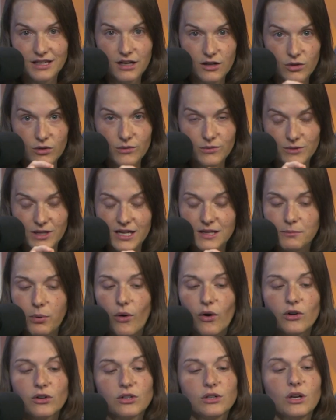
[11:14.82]
inc-
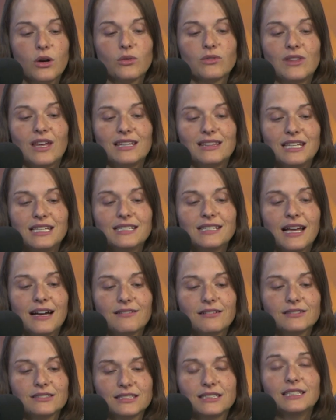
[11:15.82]
important to note that these
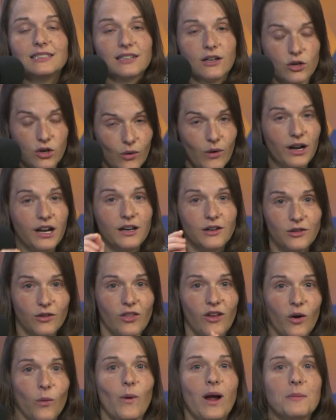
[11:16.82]
LLCs, according to
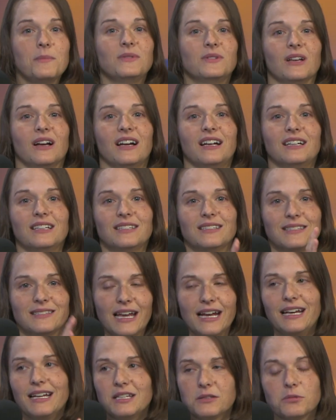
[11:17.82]
their website,
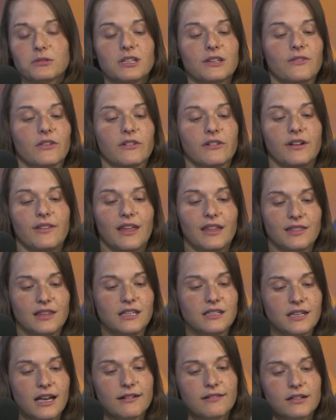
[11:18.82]
stating specifically that
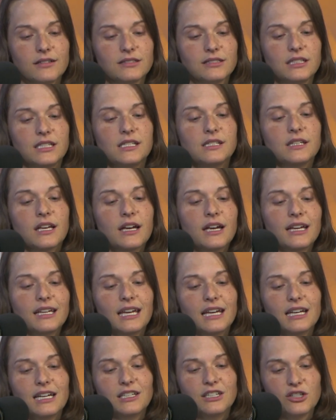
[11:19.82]
these LLCs
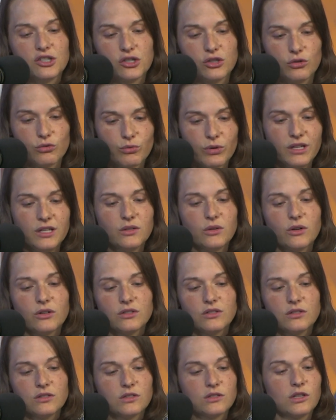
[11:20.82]
get additional
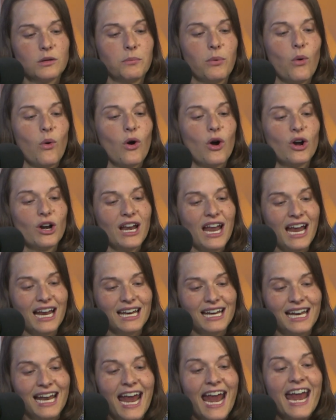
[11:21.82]
resources, yep. support,
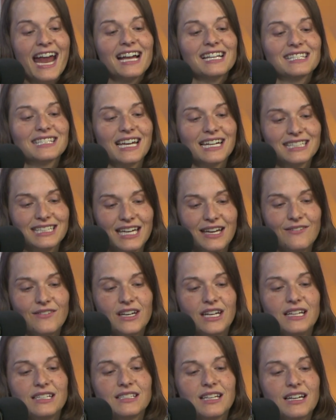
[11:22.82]
yep. and enhanced yep.
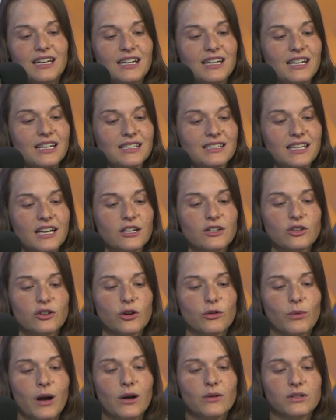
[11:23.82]
activities centered
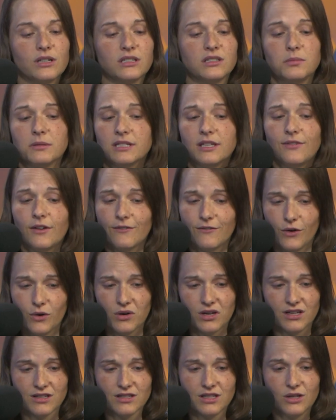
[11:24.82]
around a specific
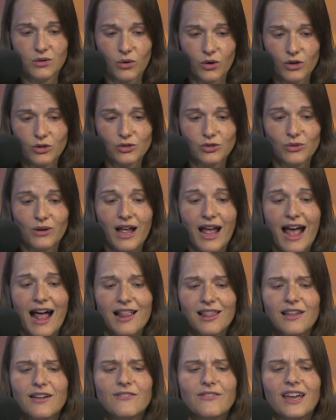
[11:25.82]
focus in order to
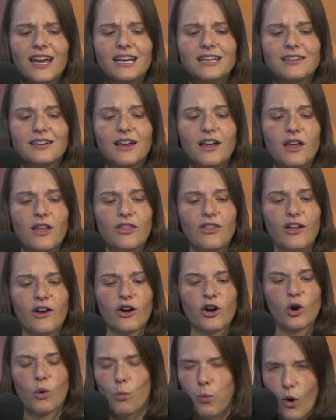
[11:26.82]
elevate
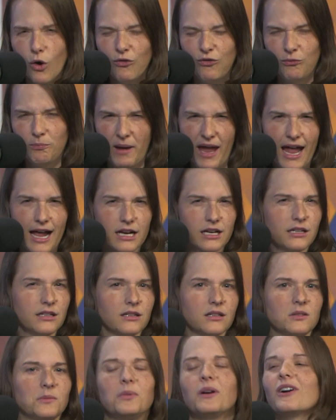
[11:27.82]
their wolf pack
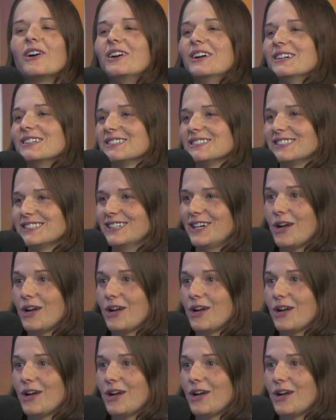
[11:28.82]
experience.